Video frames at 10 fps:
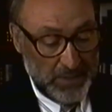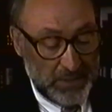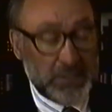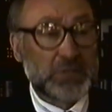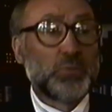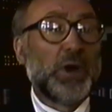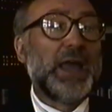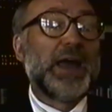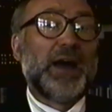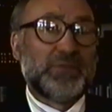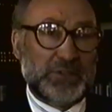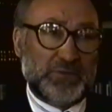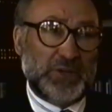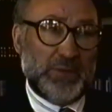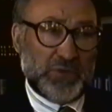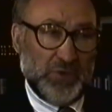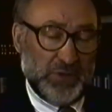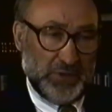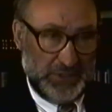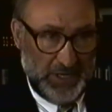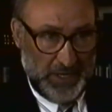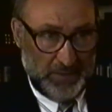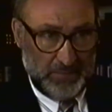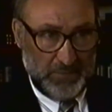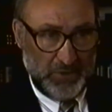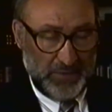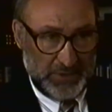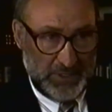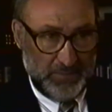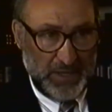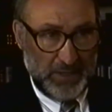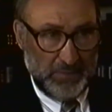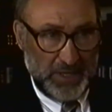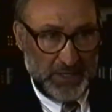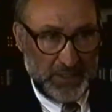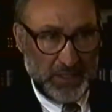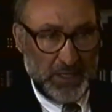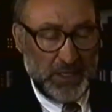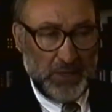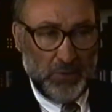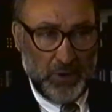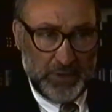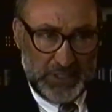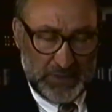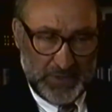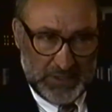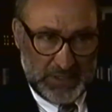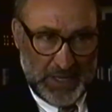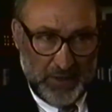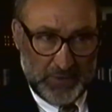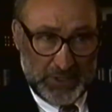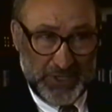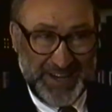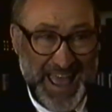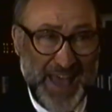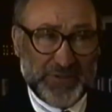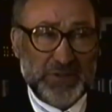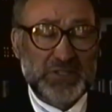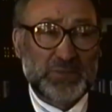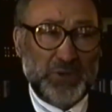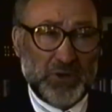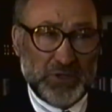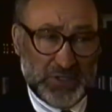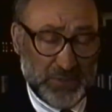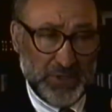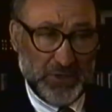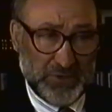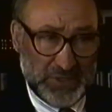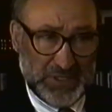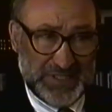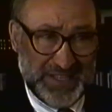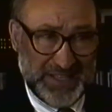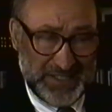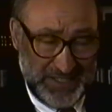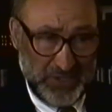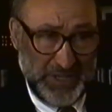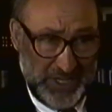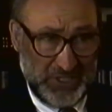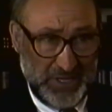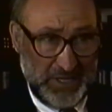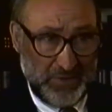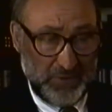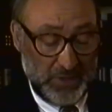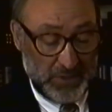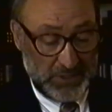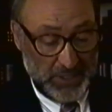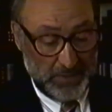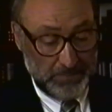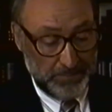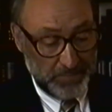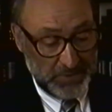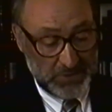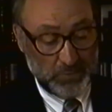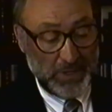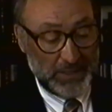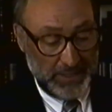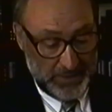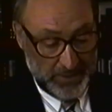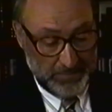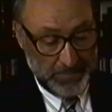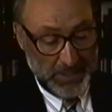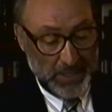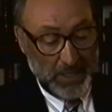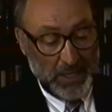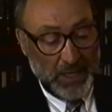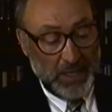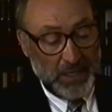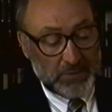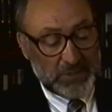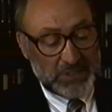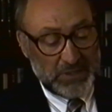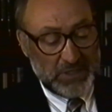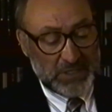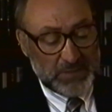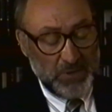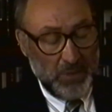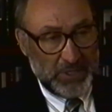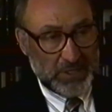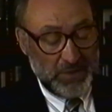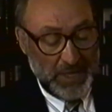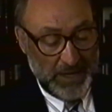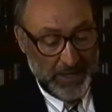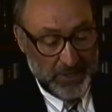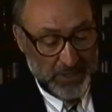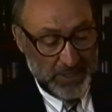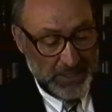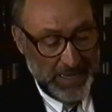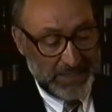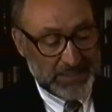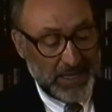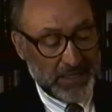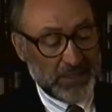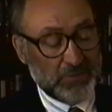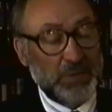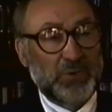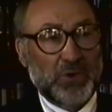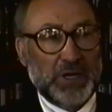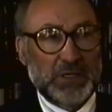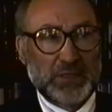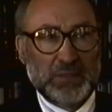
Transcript: This is way after frame 313. We have to keep that in mind. All these events now have occurred after the supposed single headshot at 313. This is way later. It was at this moment that I heard a second report.